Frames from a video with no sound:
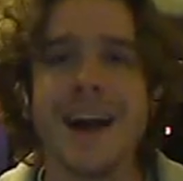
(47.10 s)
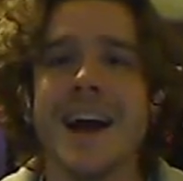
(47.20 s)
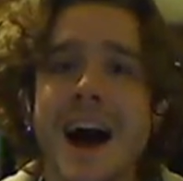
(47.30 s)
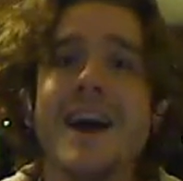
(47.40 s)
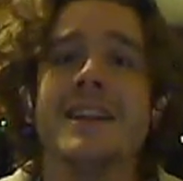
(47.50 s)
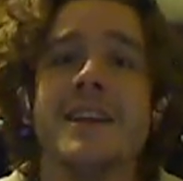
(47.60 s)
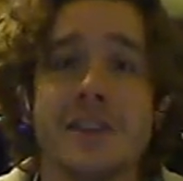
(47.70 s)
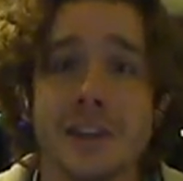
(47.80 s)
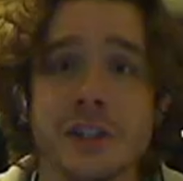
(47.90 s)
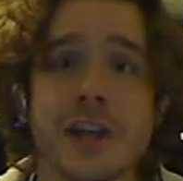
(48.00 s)
I highly
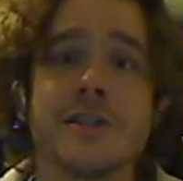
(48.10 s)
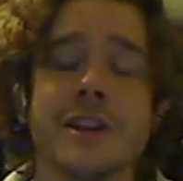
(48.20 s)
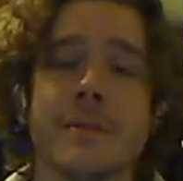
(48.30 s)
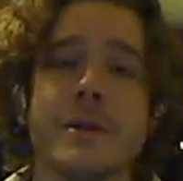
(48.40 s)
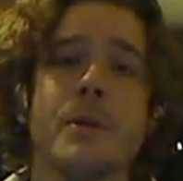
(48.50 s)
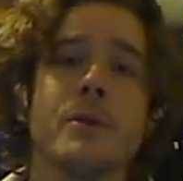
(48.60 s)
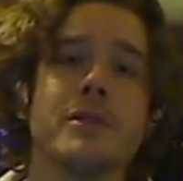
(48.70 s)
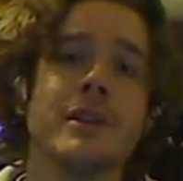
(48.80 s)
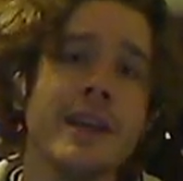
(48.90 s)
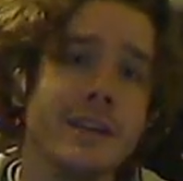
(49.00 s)
suggest it. I'm going to
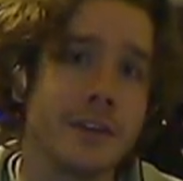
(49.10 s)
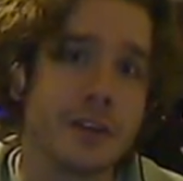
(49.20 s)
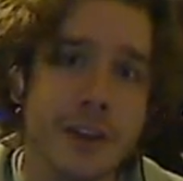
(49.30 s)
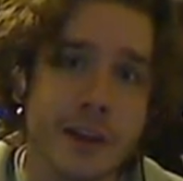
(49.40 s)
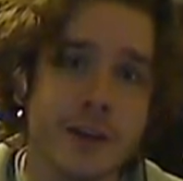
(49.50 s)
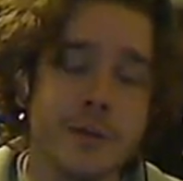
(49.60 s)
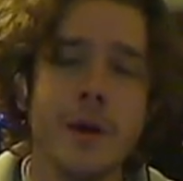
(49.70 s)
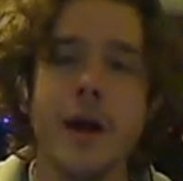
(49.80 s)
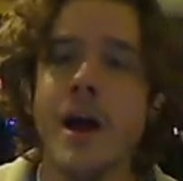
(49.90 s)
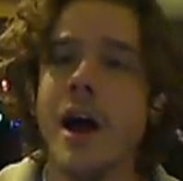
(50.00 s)
post a link to Stickam.
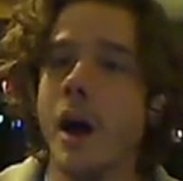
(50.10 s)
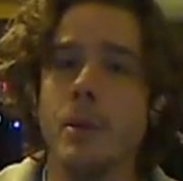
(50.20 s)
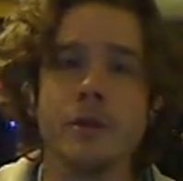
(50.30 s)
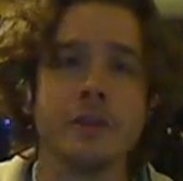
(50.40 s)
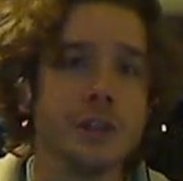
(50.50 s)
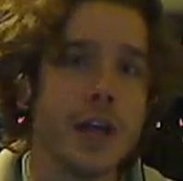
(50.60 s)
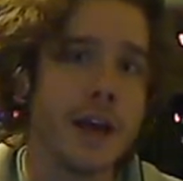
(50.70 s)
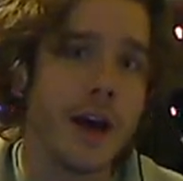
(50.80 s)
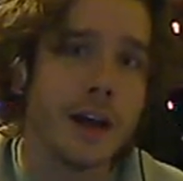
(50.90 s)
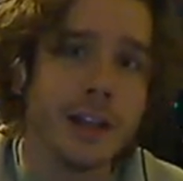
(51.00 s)
I'll post a
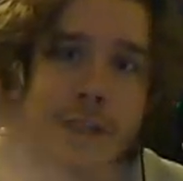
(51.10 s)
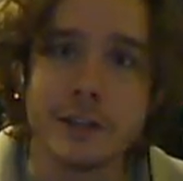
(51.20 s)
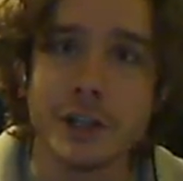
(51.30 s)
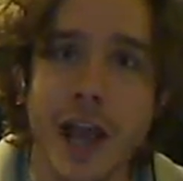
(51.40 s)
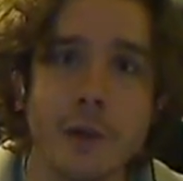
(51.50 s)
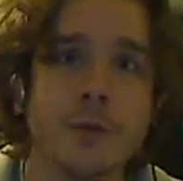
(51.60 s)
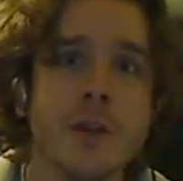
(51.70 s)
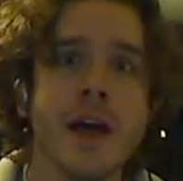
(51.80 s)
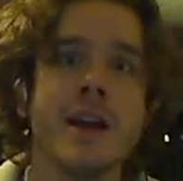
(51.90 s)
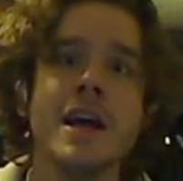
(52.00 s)
cha- uh, link to Chat
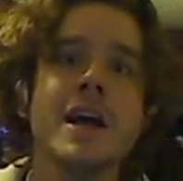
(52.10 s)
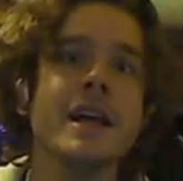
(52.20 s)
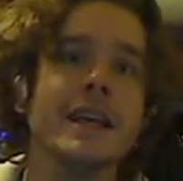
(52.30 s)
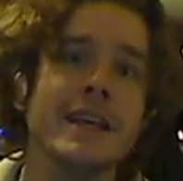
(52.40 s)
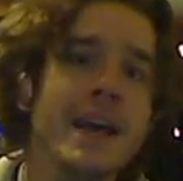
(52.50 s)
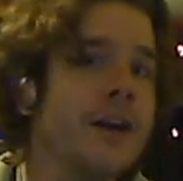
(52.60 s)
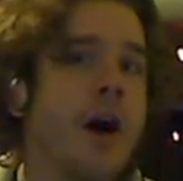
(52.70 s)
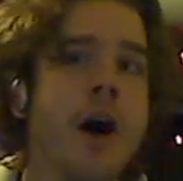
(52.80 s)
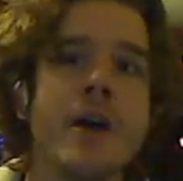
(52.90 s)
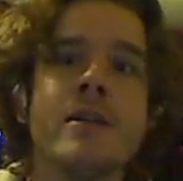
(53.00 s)
Roulette. Get
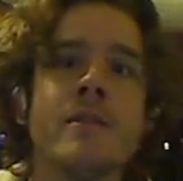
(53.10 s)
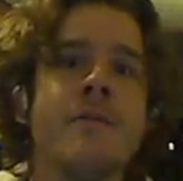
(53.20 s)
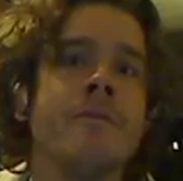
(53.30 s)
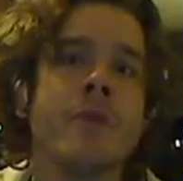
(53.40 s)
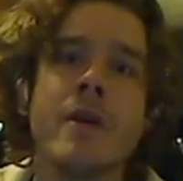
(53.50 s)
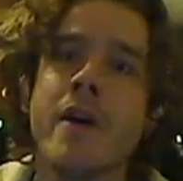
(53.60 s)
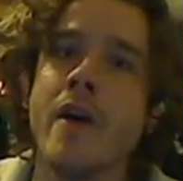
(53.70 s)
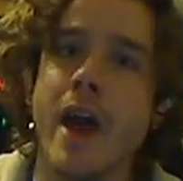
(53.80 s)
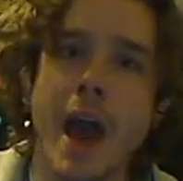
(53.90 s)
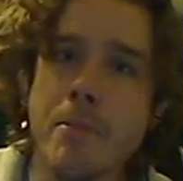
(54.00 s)
on,
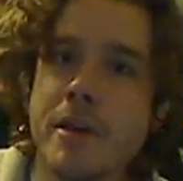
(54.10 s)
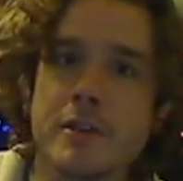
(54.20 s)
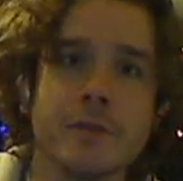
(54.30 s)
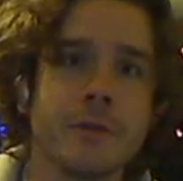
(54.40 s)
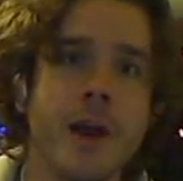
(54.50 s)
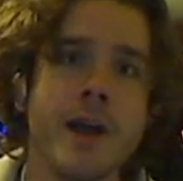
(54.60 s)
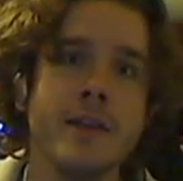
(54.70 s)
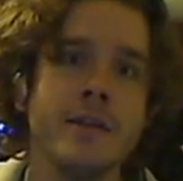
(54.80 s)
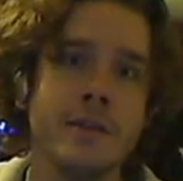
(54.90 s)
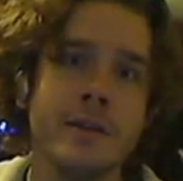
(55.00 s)
add me as a
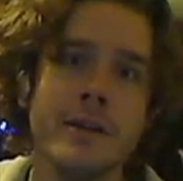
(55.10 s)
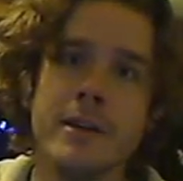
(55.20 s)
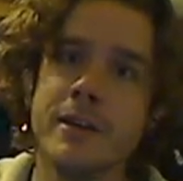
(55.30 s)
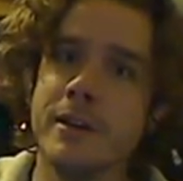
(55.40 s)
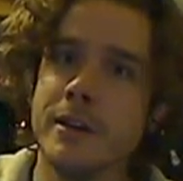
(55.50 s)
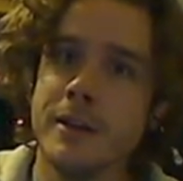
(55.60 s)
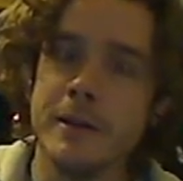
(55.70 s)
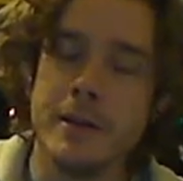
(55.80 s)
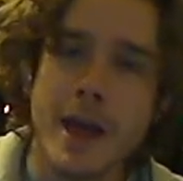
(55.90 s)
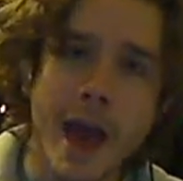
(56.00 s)
friend,
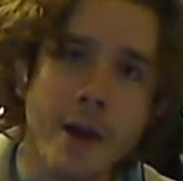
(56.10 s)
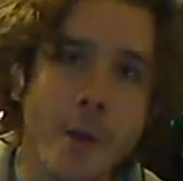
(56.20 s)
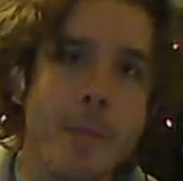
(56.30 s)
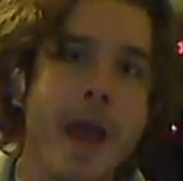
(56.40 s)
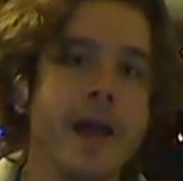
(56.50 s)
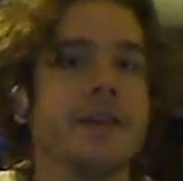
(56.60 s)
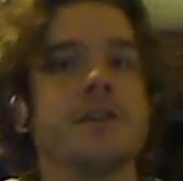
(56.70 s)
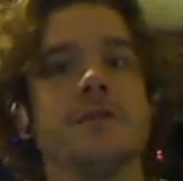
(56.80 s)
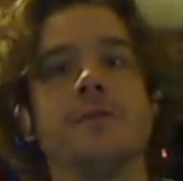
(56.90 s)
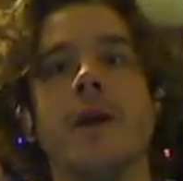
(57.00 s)
add our band
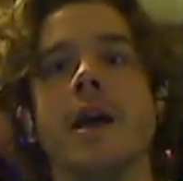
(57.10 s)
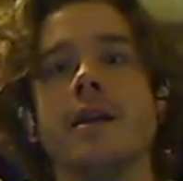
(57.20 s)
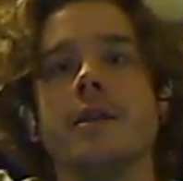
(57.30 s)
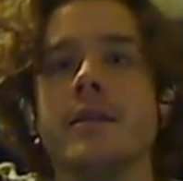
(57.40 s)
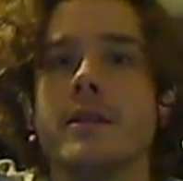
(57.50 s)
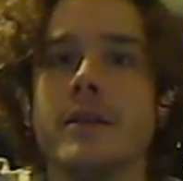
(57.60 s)
as a friend